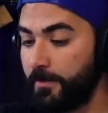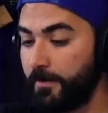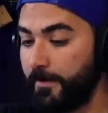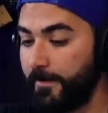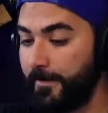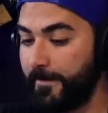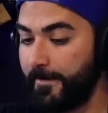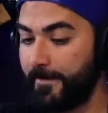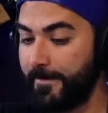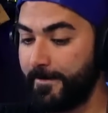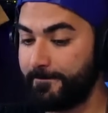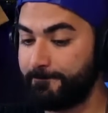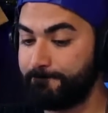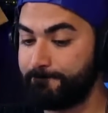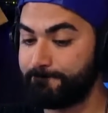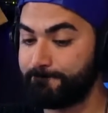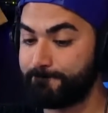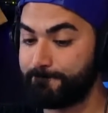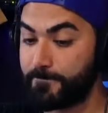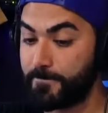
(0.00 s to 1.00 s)

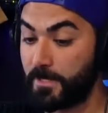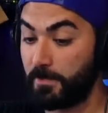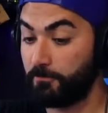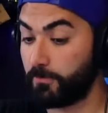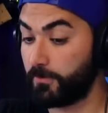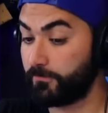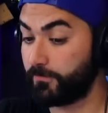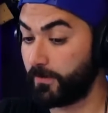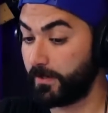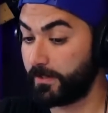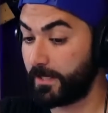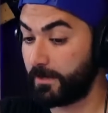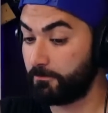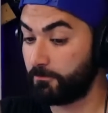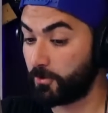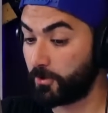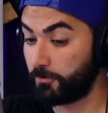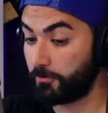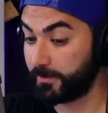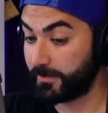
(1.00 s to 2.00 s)
We'll find out
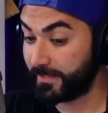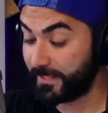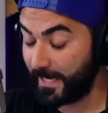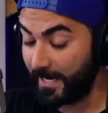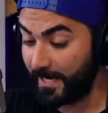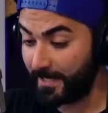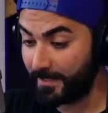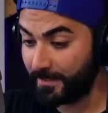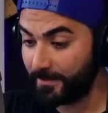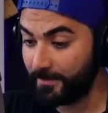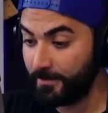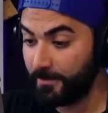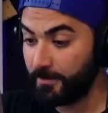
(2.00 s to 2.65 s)
more with that.